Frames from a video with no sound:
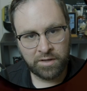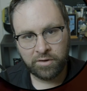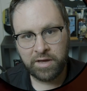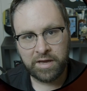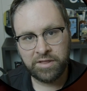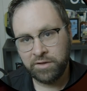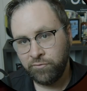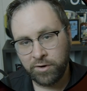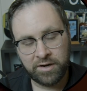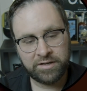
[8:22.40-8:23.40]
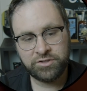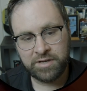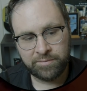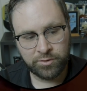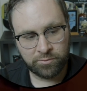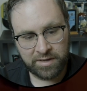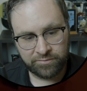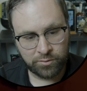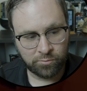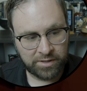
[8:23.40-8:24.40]
Okay, and then for our next chapter, we have
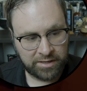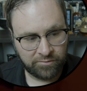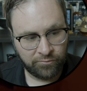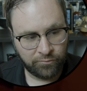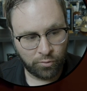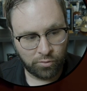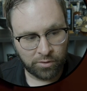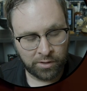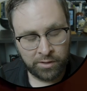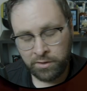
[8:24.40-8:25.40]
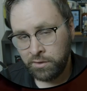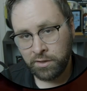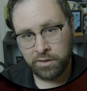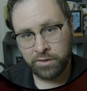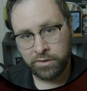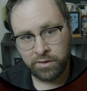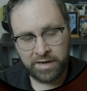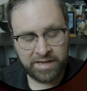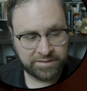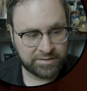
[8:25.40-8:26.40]
to wait for another
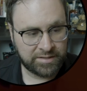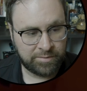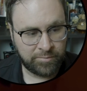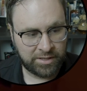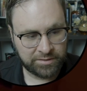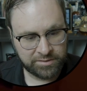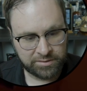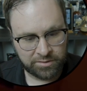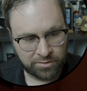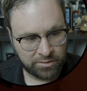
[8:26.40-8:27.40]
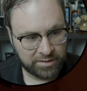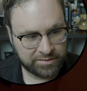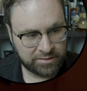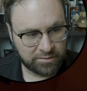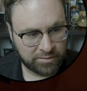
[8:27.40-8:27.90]
8 to 10 minutes. So let's go